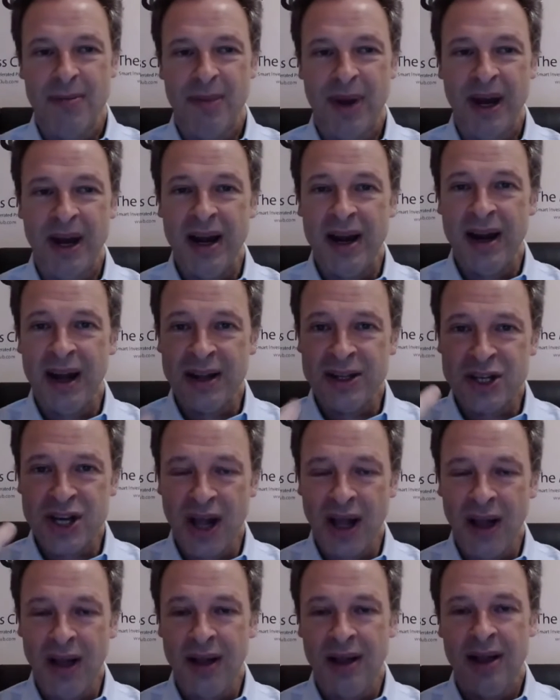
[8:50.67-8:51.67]
But in a
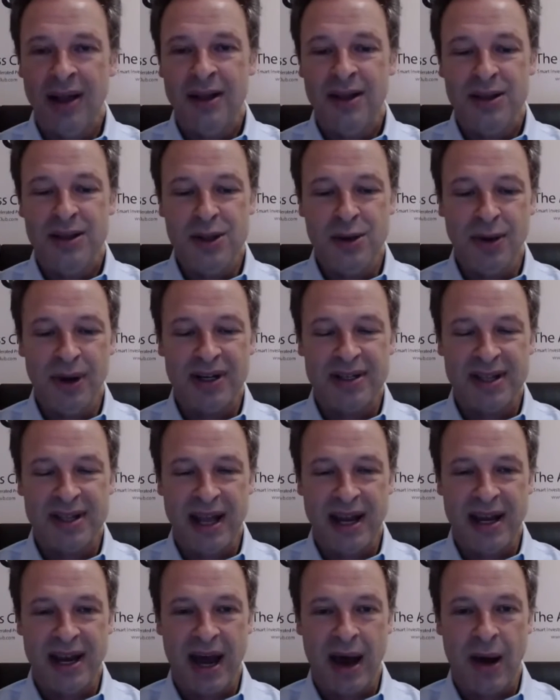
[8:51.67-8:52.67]
nutshell, you
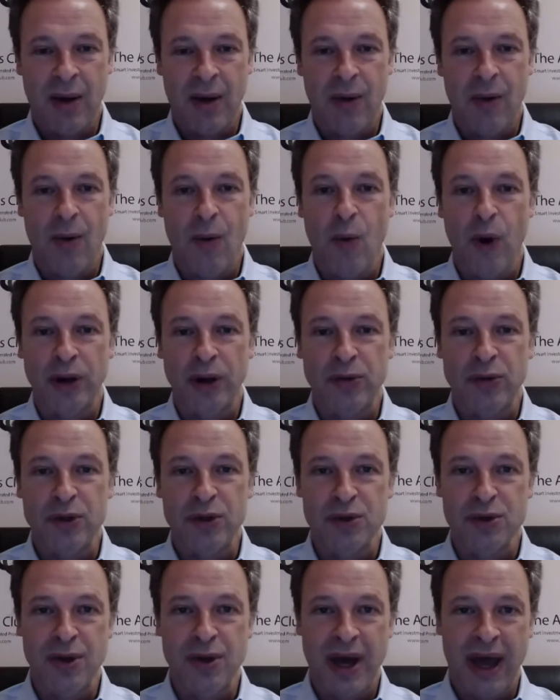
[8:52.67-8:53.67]
understand now what we
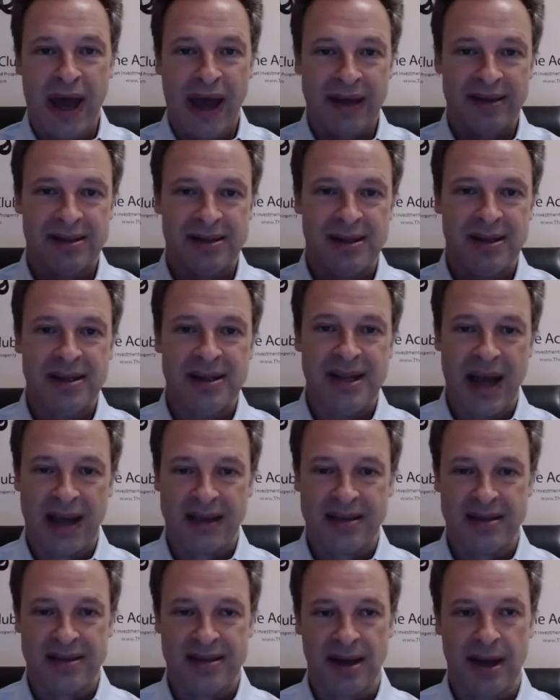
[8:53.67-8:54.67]
do at the
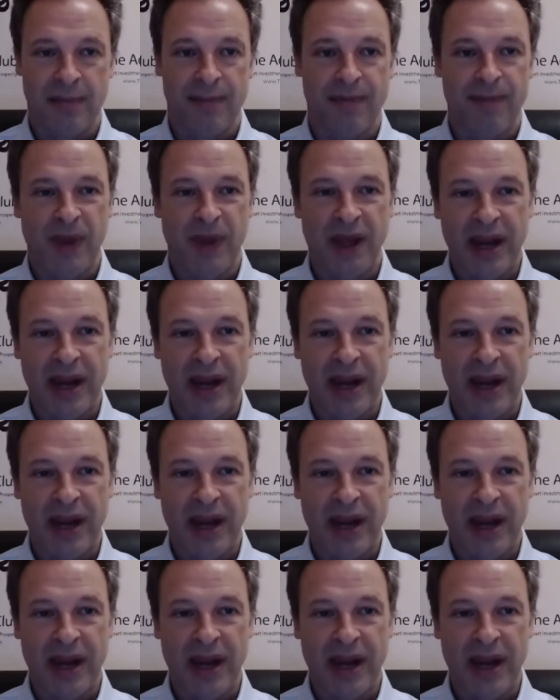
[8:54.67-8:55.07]
Access Club.